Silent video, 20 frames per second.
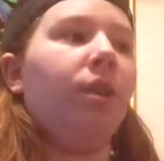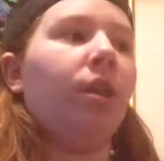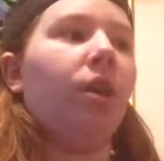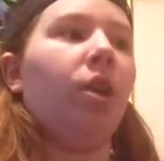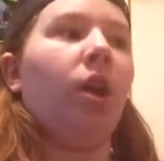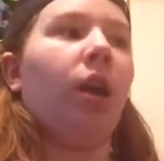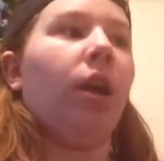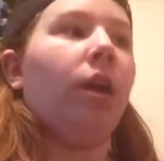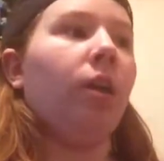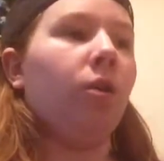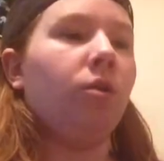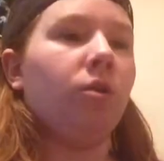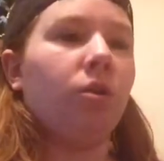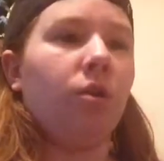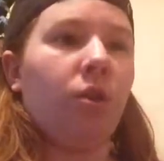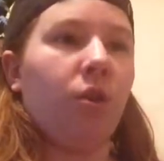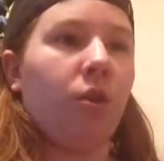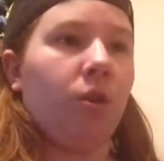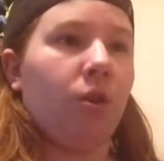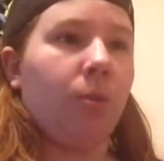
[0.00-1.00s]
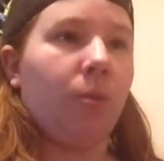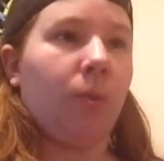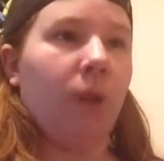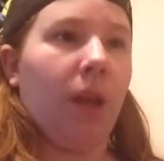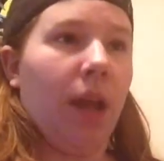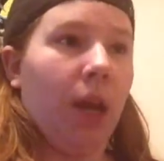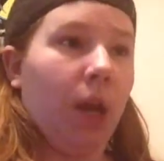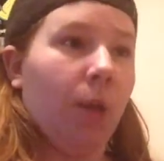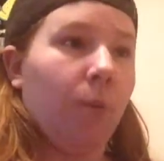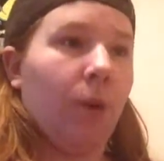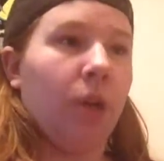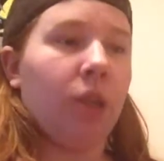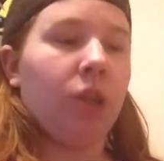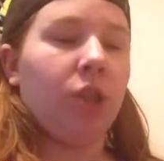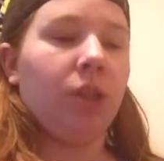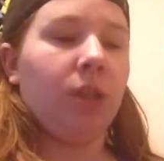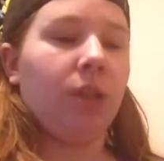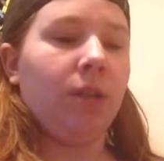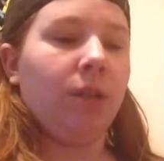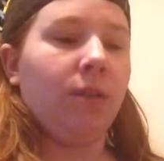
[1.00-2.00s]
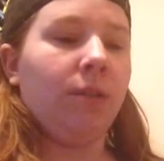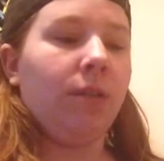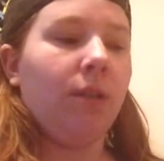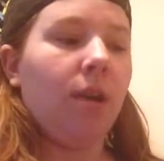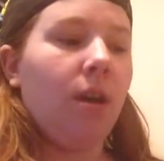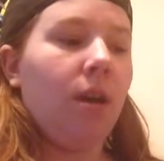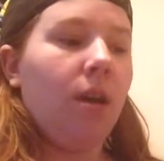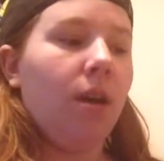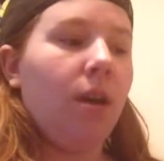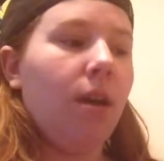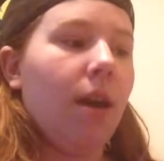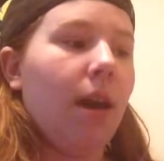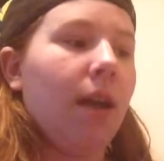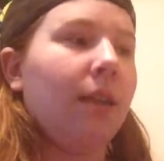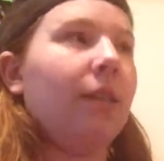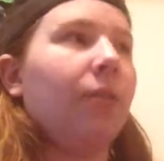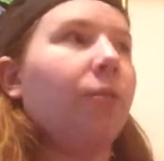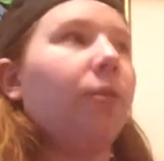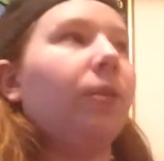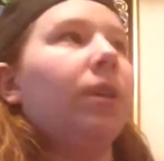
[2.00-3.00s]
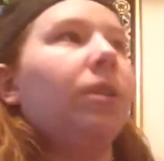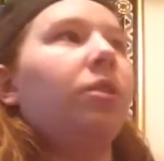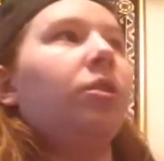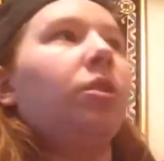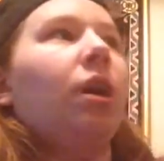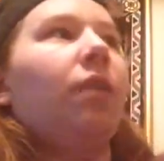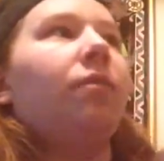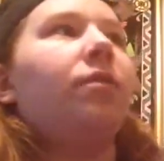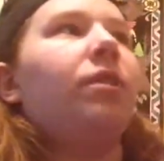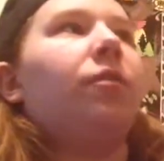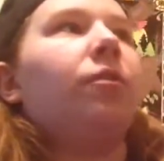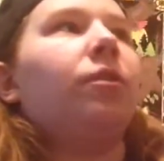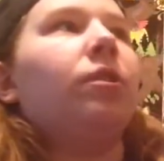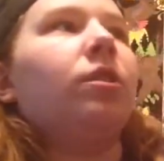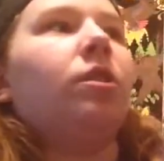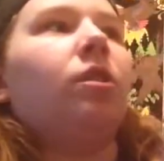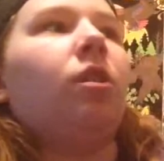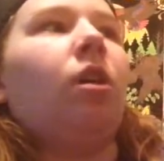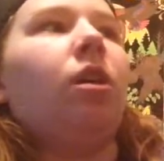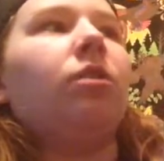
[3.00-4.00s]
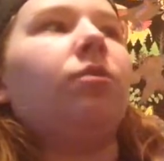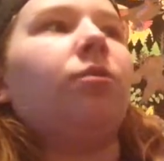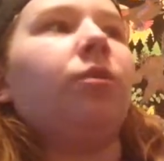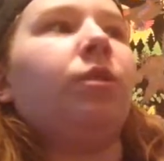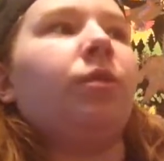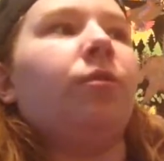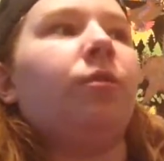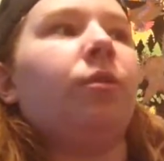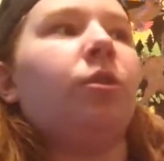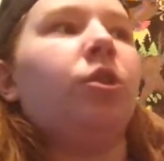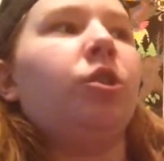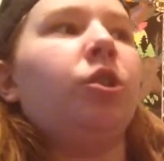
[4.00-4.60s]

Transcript: in there. You can also put hairbrushes and different things. You can have different slots for different